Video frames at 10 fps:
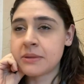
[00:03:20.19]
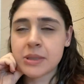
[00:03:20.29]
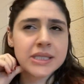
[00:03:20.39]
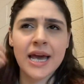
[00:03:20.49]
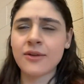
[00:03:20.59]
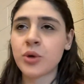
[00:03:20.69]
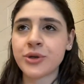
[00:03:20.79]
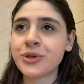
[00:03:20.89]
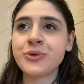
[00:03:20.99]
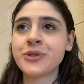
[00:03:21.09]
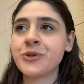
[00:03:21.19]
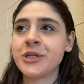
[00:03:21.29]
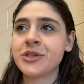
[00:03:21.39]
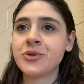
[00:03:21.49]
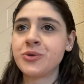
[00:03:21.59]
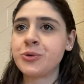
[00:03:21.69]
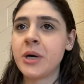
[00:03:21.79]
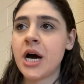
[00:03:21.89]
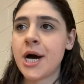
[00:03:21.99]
because I had 1 or 2 students who